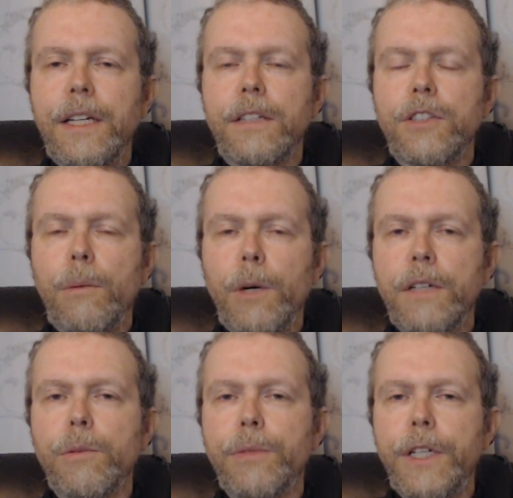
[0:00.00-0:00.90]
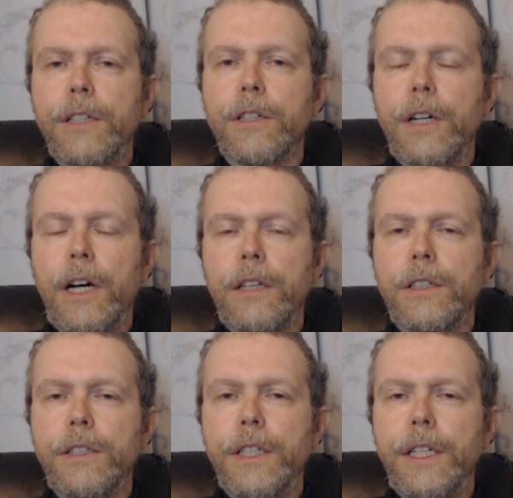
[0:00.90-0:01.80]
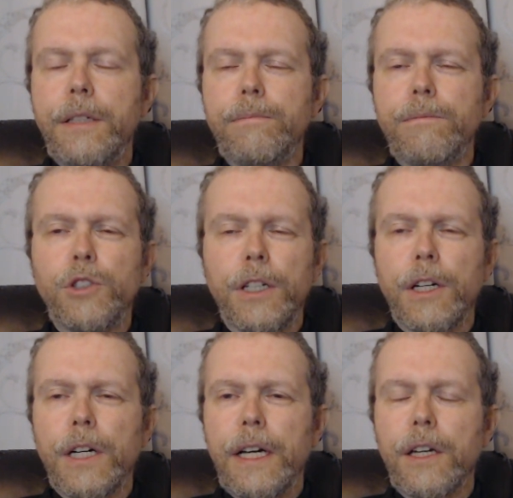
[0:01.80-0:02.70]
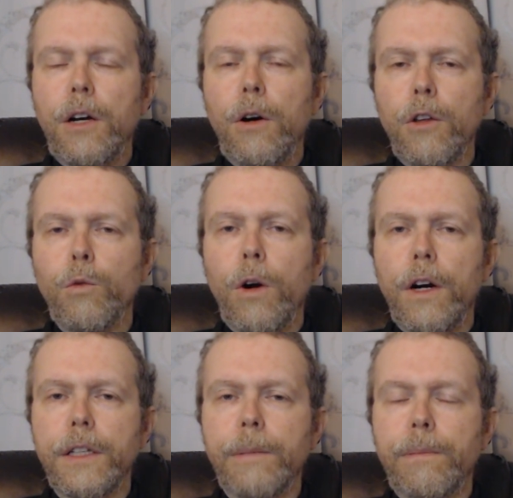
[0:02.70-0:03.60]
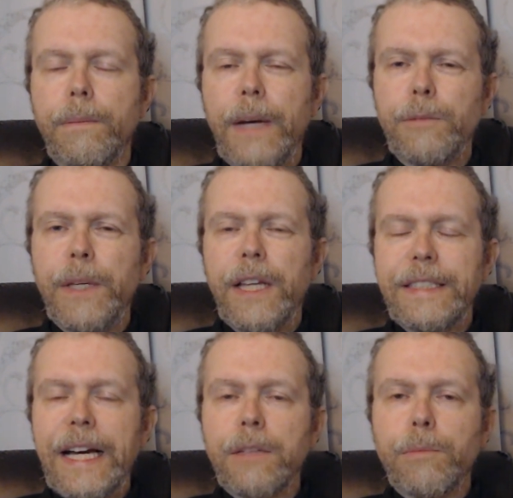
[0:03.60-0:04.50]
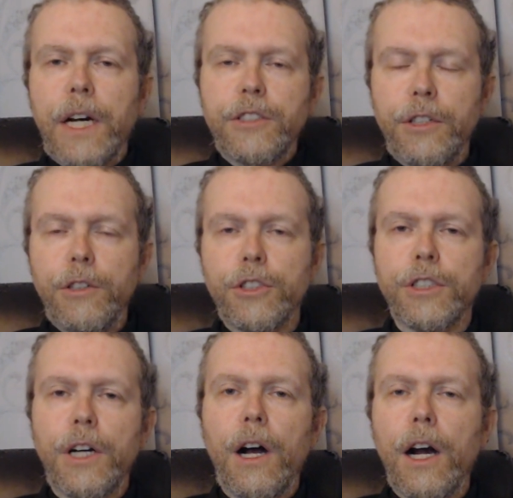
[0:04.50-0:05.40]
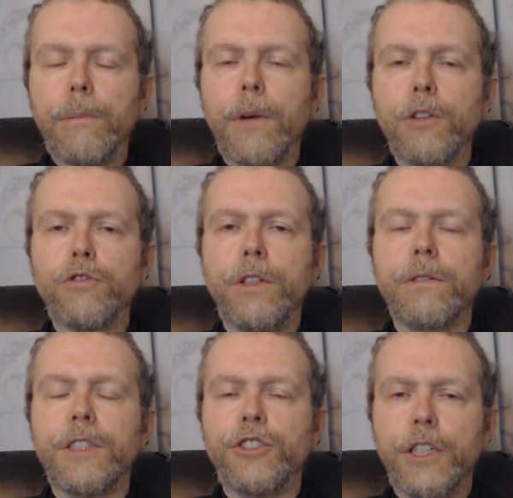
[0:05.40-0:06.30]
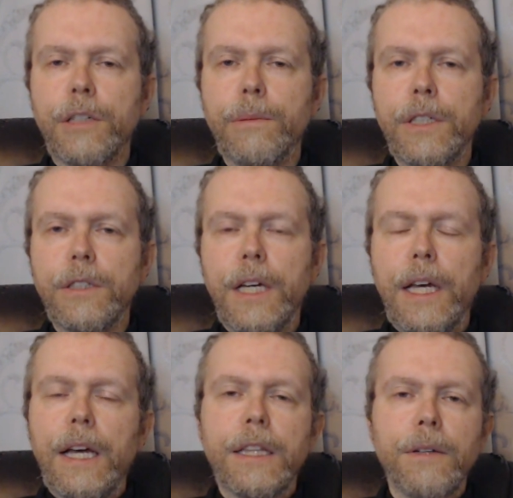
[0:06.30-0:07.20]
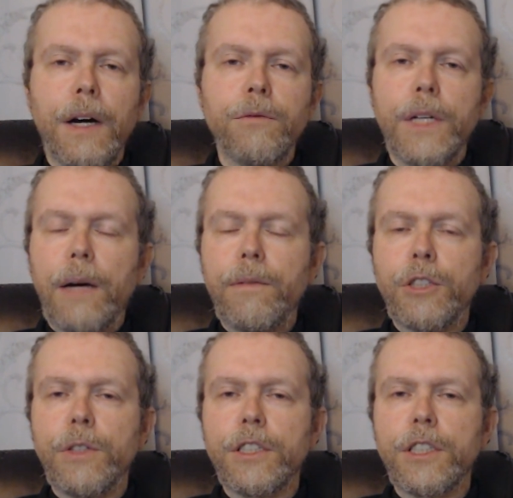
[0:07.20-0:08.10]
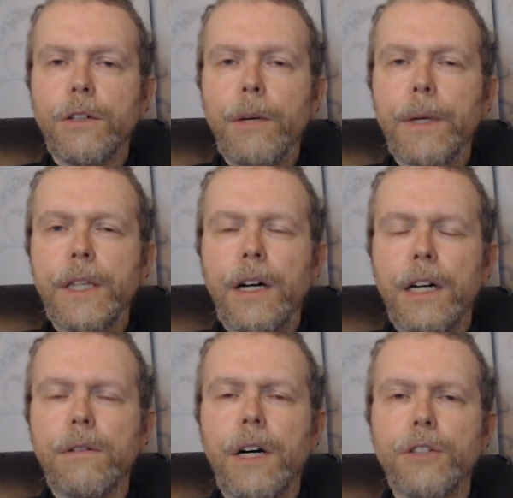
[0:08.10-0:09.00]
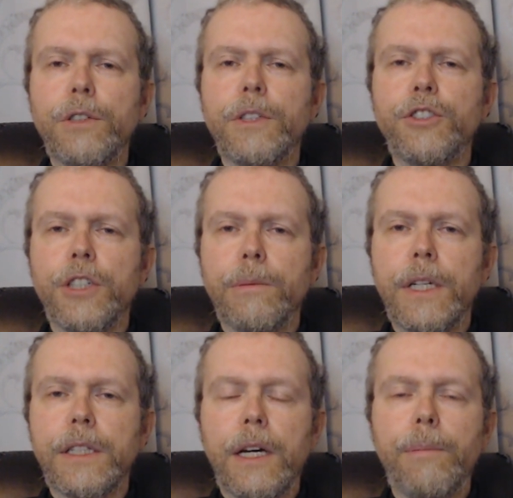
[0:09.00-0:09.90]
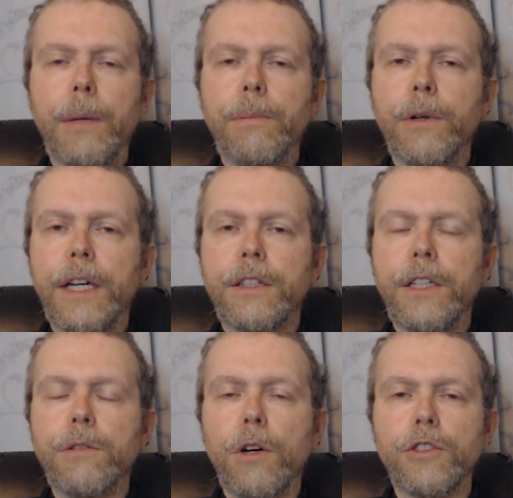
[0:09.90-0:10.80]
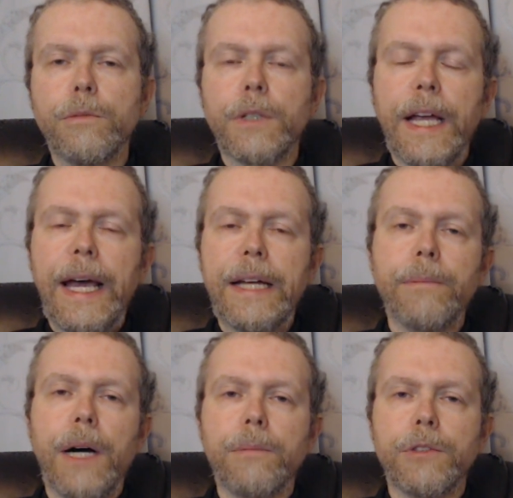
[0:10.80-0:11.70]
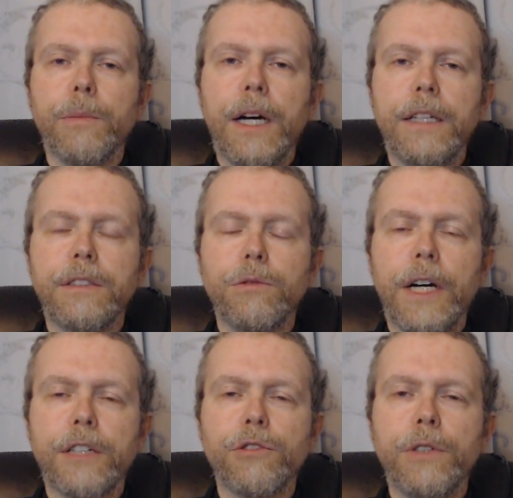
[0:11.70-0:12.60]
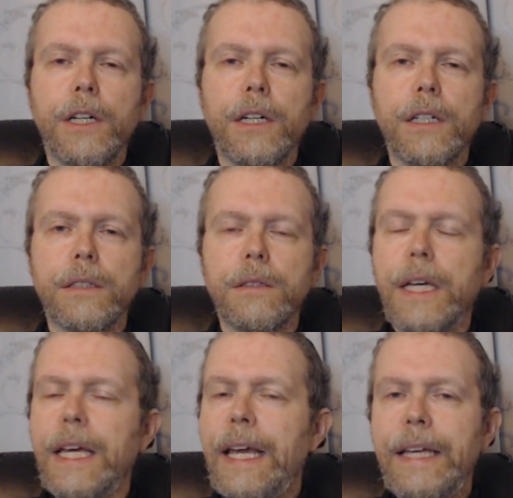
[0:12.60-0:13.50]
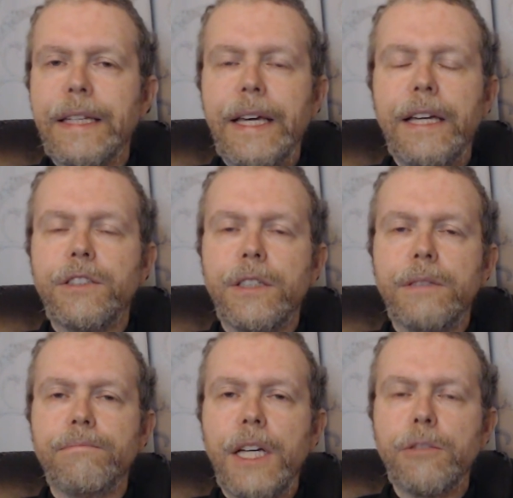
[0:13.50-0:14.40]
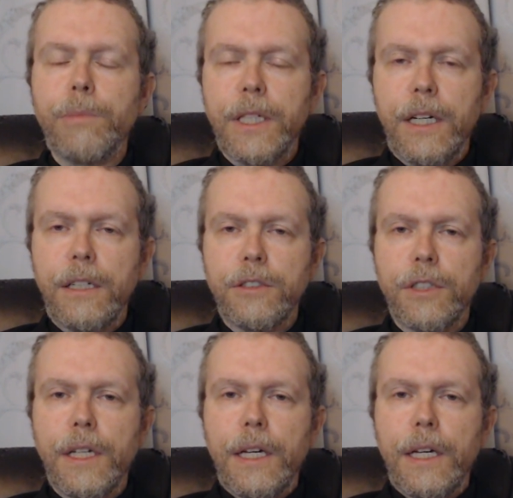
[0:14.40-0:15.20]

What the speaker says: a somewhat of a breather. During the Cold War, the Espionage Act prosecutions are mostly legitimate. The left would obviously disagree, but they are largely legitimate. People like the Rosenberg atom bomb spies, who actually are engaged in espionage.